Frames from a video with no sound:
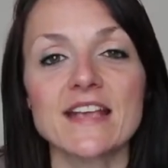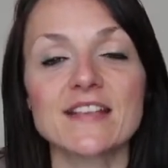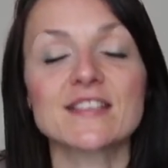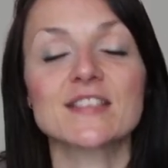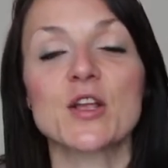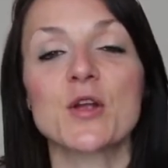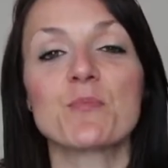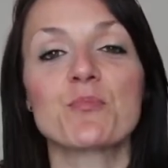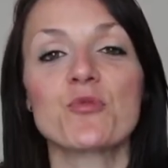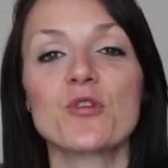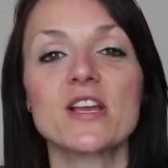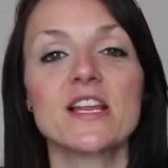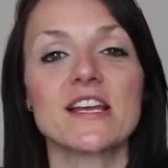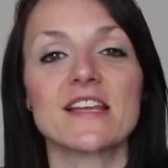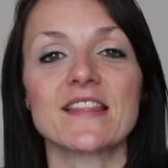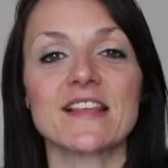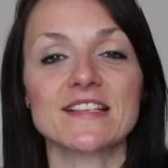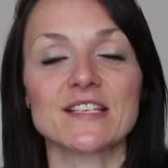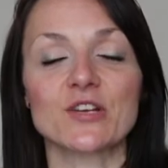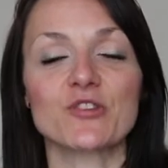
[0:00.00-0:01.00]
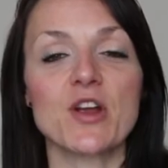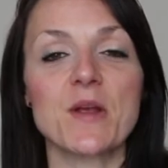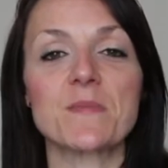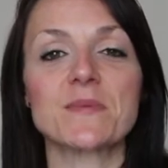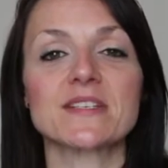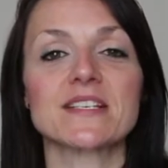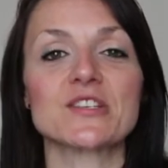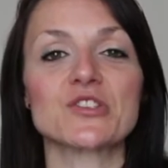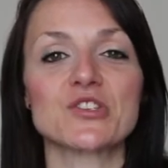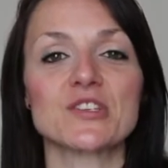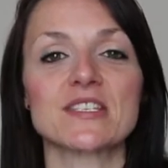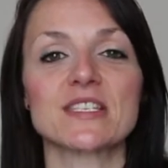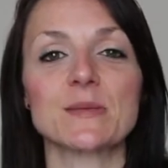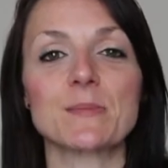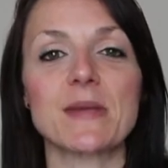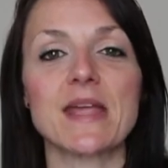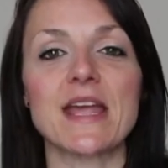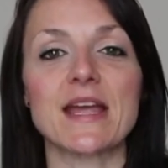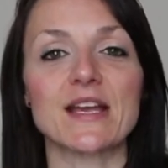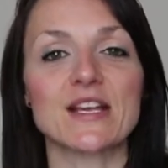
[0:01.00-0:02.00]
So brilliant, that's a great position to
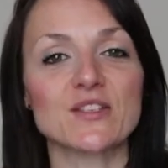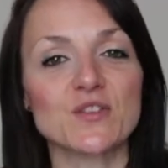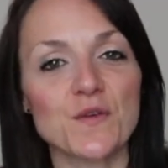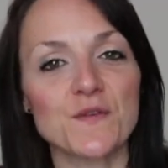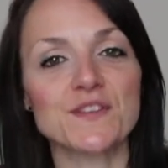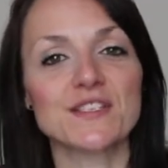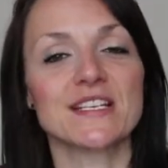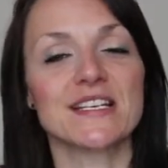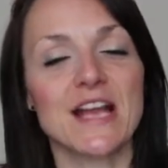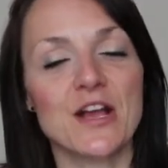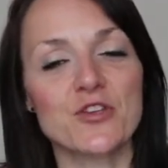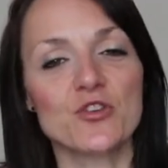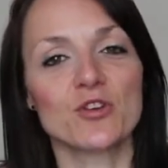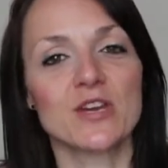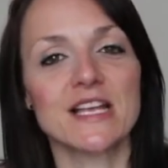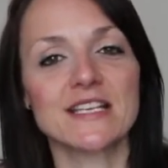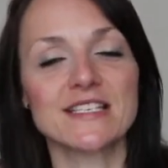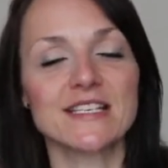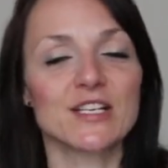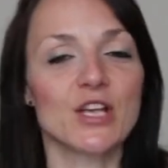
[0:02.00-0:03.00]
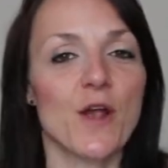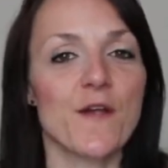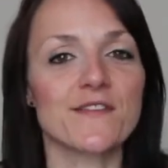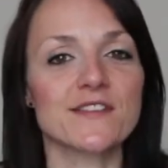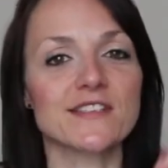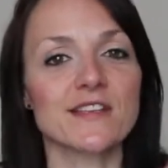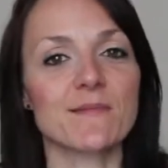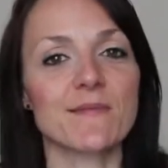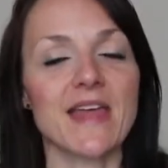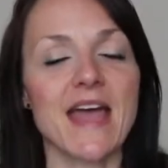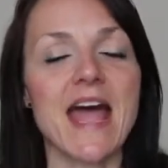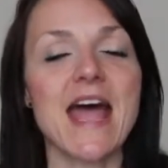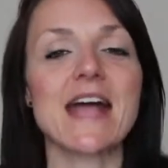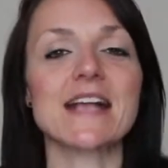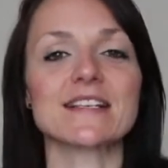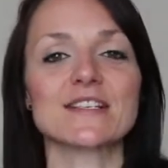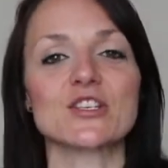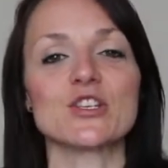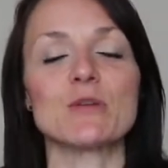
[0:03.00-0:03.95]
be in because obviously now you're letting go some hats